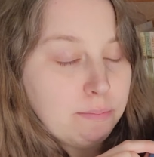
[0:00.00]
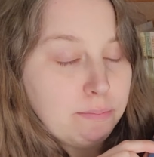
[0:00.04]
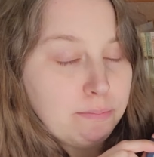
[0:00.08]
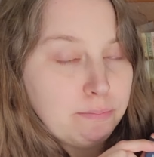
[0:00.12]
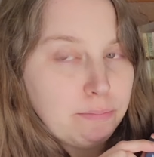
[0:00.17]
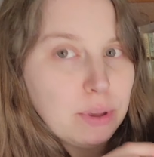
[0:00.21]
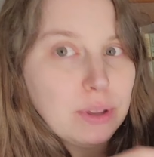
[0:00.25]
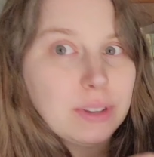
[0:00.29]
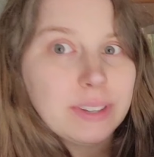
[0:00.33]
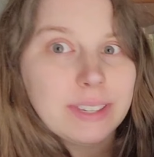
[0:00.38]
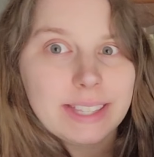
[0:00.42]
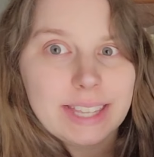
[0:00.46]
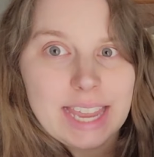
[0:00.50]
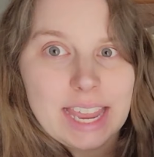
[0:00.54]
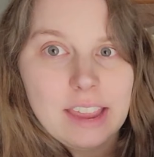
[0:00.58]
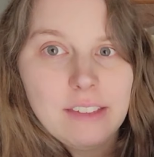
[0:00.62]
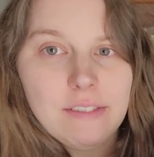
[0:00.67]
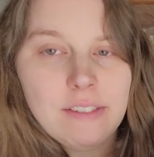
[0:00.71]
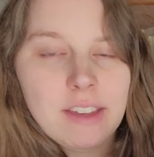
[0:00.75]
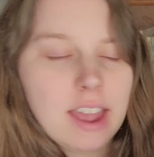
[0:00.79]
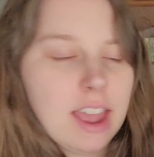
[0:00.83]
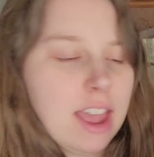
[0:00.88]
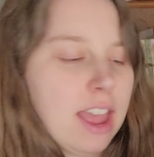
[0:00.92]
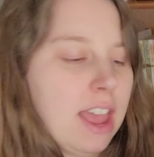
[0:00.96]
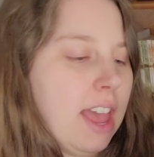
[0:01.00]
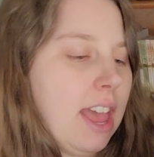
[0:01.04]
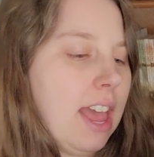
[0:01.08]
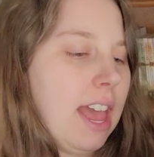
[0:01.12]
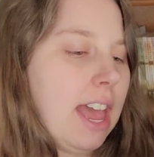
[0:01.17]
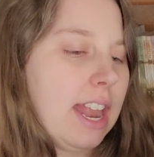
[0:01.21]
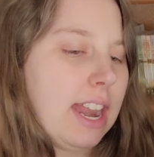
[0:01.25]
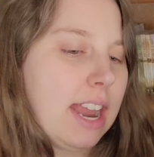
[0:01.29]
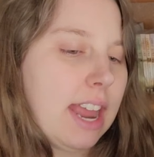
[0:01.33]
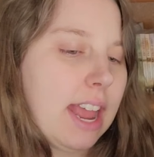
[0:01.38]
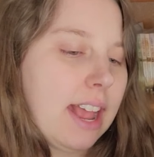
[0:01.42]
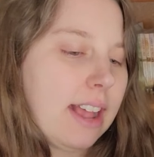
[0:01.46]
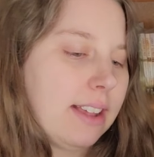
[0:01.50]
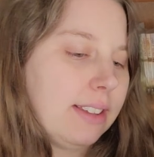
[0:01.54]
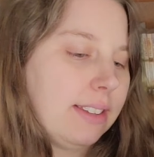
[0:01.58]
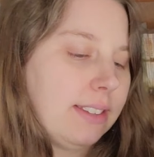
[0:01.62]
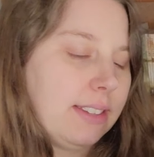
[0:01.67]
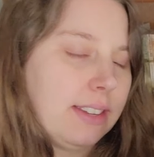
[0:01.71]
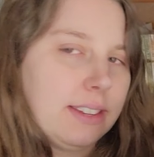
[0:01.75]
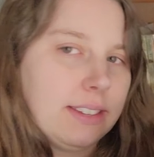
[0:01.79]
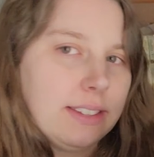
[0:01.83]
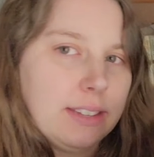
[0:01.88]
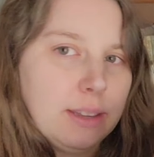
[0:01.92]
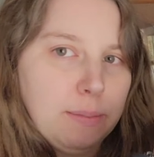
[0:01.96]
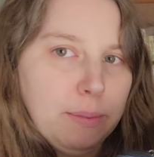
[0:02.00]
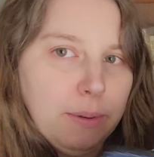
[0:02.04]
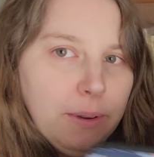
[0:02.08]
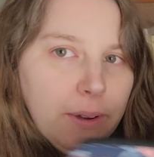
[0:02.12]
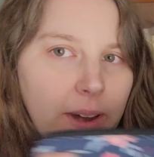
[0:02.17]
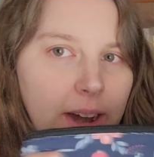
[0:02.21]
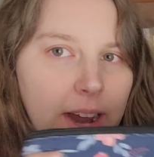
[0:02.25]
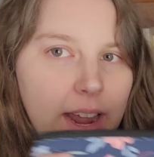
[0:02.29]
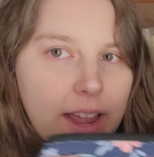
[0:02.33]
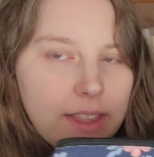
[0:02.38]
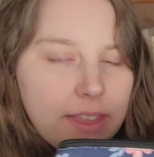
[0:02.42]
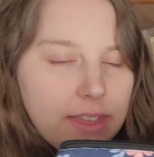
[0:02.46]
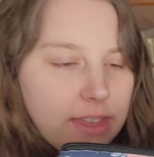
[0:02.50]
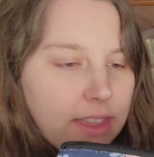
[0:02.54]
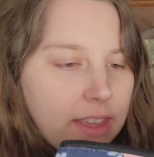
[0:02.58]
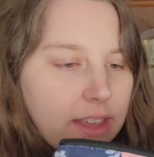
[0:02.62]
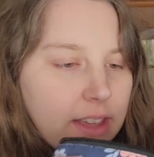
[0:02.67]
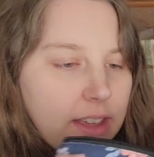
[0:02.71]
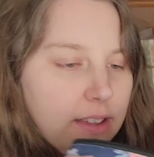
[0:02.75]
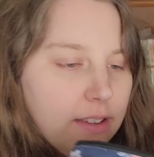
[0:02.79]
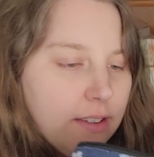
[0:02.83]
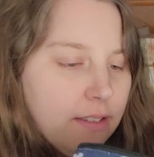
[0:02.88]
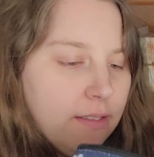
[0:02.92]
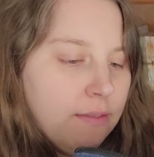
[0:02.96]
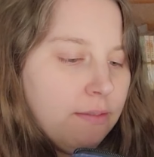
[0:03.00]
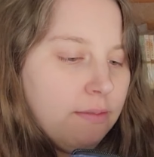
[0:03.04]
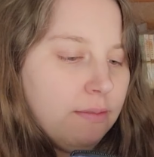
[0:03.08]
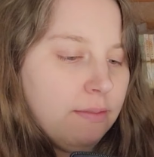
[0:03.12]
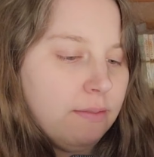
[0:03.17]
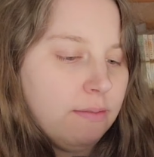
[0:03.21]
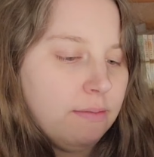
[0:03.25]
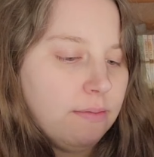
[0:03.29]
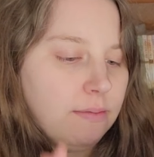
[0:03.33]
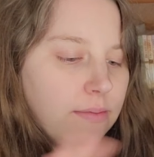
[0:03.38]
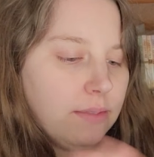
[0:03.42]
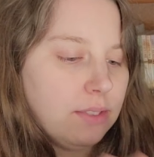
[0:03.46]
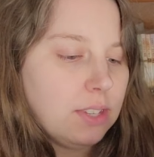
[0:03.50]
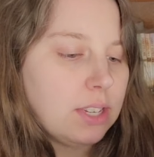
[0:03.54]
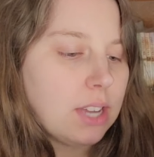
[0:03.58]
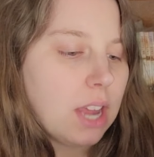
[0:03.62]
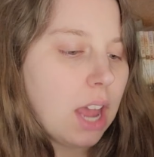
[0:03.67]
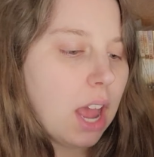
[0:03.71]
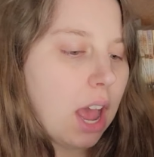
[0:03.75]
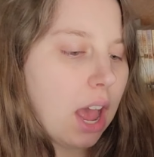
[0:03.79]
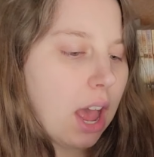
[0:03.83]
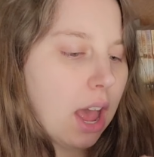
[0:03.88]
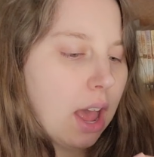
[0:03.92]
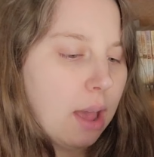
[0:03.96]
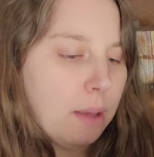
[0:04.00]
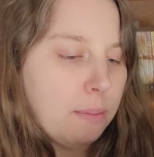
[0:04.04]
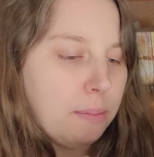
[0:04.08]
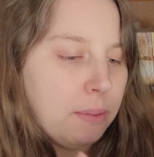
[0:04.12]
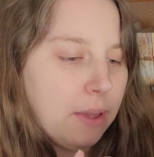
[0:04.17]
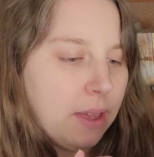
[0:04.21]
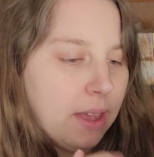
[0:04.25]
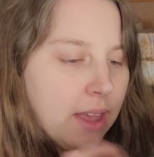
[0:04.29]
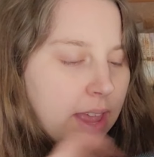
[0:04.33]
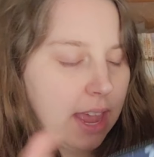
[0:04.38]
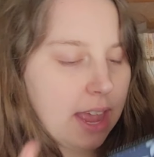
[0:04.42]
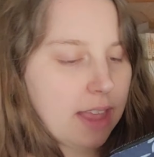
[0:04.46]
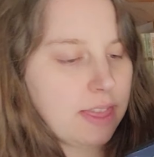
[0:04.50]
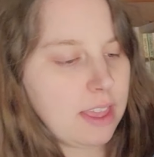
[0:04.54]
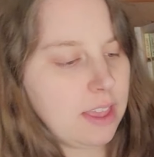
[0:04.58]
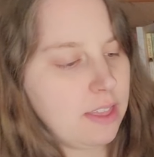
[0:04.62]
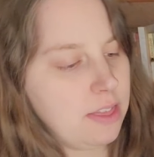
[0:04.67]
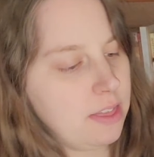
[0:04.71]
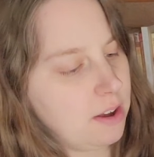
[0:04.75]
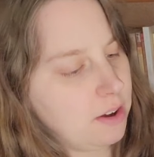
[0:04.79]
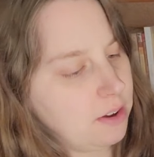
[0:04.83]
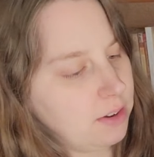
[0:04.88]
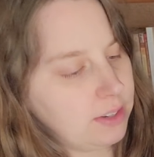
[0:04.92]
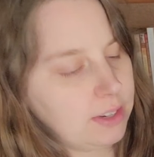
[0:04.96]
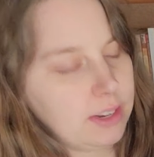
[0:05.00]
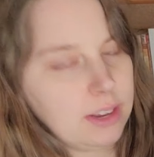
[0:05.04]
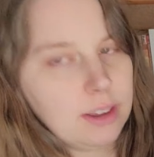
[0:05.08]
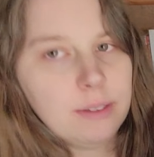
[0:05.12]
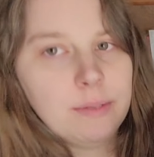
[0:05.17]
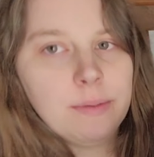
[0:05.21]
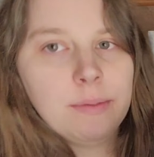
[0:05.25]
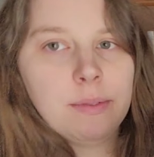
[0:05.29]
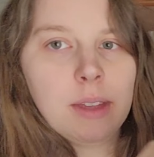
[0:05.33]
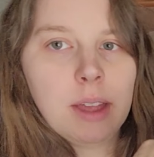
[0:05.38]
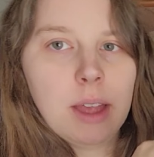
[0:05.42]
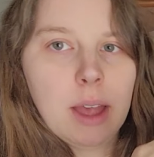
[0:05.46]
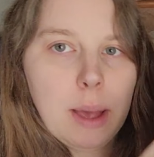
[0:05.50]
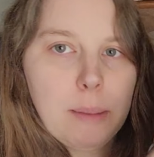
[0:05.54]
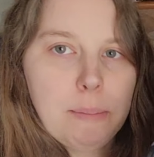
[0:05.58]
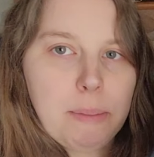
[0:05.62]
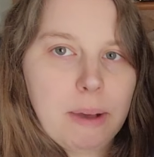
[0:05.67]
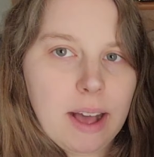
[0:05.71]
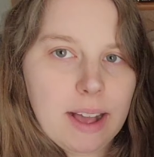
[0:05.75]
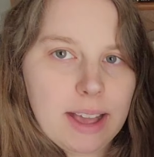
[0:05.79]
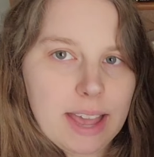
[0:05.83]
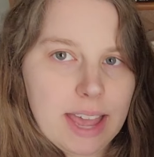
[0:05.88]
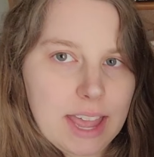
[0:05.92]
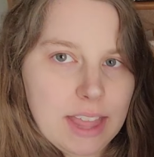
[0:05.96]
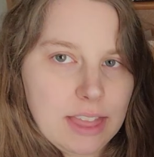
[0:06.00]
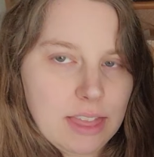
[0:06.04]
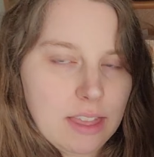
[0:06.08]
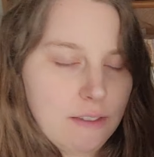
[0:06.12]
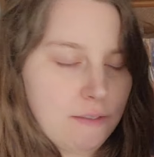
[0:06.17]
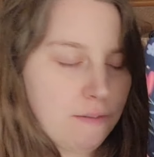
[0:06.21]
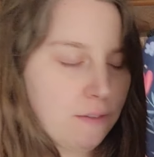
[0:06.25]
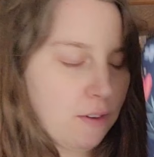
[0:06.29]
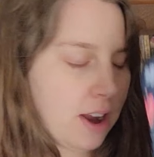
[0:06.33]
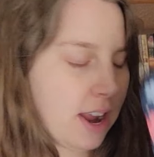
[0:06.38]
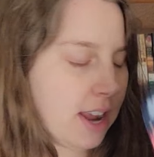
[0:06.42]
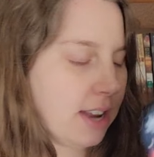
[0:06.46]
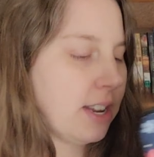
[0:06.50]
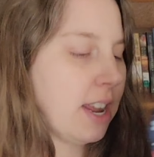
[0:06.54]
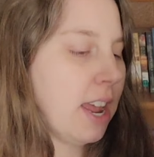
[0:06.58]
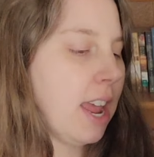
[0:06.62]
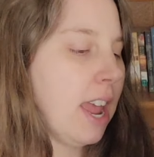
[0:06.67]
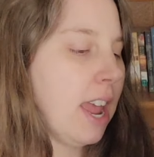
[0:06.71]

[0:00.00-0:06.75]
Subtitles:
book sleeve, and it has a zipper at the top, and then there's a pocket in the front.